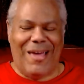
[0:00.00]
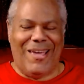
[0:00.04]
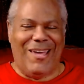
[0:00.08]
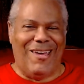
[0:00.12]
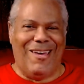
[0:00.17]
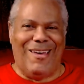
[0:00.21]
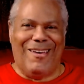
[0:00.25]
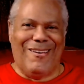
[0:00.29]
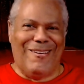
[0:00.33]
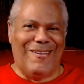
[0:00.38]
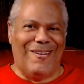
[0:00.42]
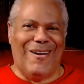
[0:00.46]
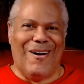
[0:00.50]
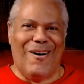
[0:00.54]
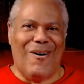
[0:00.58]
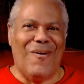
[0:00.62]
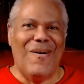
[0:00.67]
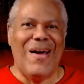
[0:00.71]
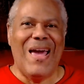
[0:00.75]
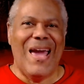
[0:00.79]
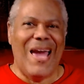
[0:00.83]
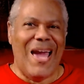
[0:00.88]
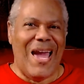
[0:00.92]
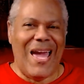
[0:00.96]
you know,
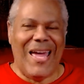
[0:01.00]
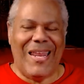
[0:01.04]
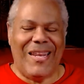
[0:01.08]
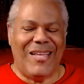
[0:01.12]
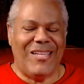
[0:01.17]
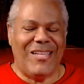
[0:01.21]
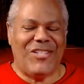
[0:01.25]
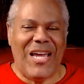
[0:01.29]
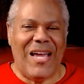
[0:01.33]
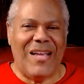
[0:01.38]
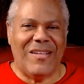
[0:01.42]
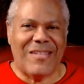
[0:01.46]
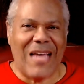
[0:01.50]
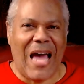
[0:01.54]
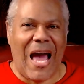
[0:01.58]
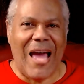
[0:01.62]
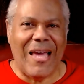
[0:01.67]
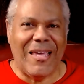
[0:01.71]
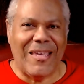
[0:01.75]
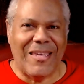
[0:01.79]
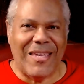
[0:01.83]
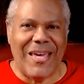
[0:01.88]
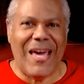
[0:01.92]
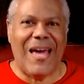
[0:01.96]
any chance I
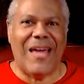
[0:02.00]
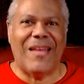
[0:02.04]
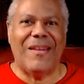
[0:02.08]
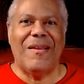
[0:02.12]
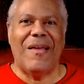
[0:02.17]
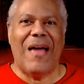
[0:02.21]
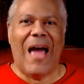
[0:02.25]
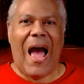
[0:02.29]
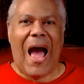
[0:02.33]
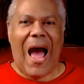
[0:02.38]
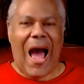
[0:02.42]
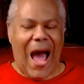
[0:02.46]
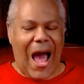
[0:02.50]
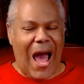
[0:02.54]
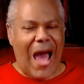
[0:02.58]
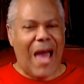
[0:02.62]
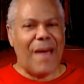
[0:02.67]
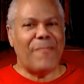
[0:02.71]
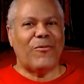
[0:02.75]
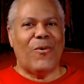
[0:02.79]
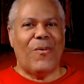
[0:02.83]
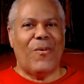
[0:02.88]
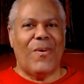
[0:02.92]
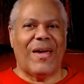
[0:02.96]
get, I'm
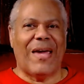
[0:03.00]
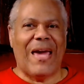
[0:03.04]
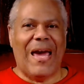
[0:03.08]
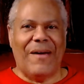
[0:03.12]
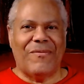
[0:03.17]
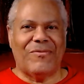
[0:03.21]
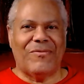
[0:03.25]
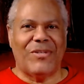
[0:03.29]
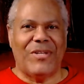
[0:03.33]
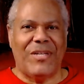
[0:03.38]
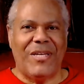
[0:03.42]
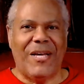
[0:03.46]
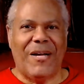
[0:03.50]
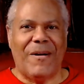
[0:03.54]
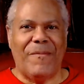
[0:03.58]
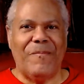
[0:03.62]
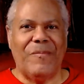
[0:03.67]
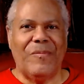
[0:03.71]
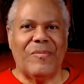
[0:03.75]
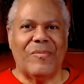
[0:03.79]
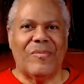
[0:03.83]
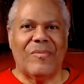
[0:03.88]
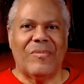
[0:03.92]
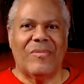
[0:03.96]
going after him.
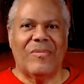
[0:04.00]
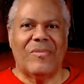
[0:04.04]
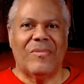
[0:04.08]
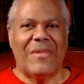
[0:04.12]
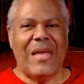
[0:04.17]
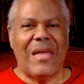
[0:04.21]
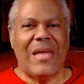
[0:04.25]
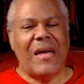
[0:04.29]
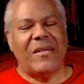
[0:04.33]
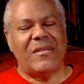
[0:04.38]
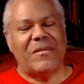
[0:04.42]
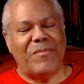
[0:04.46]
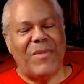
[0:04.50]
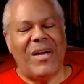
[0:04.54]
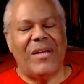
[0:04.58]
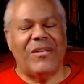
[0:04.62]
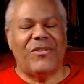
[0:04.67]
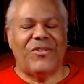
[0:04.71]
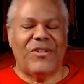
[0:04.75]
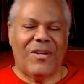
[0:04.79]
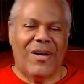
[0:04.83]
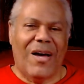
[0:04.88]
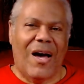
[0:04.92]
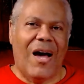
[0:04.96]
Not as much
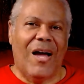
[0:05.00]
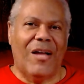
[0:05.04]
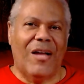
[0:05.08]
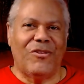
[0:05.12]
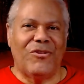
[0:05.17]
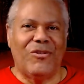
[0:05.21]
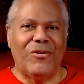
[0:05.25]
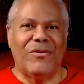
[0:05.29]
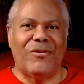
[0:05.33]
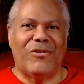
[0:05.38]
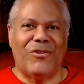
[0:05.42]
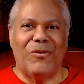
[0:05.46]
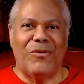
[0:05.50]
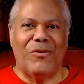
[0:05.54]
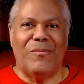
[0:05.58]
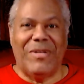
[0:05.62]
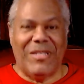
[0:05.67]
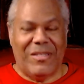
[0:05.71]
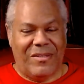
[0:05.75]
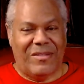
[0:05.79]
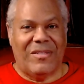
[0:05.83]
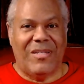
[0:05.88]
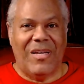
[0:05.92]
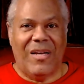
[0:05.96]
on YouTube, but
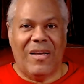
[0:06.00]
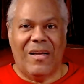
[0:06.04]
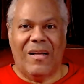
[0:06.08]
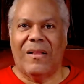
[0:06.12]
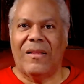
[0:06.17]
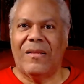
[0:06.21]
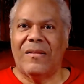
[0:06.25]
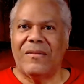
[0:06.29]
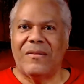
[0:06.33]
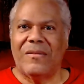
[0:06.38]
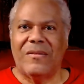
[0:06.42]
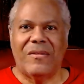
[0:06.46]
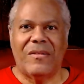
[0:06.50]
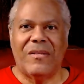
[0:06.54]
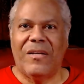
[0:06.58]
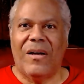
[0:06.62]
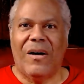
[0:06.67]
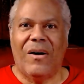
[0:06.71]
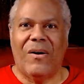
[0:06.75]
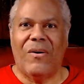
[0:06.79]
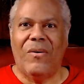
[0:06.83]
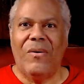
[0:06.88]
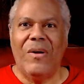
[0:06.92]
still, you know,